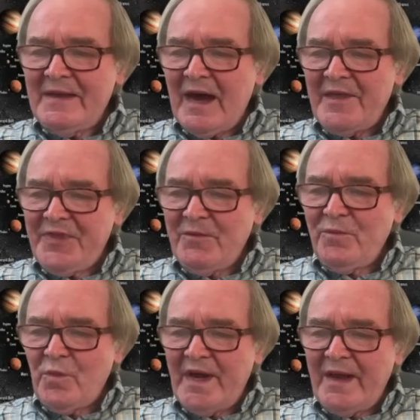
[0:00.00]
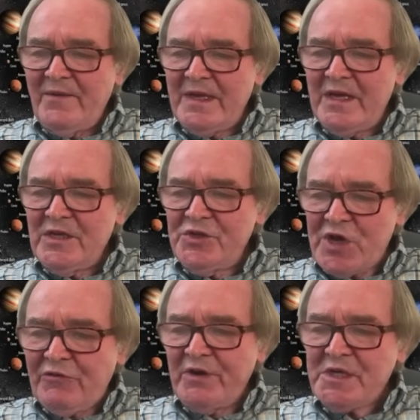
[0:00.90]
I think
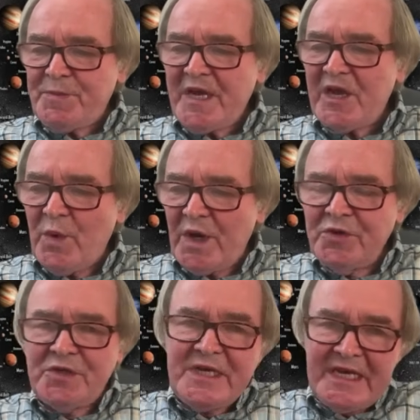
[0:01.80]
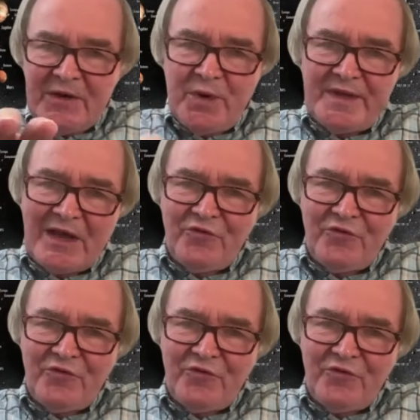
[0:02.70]
generally speaking, when you're dealing with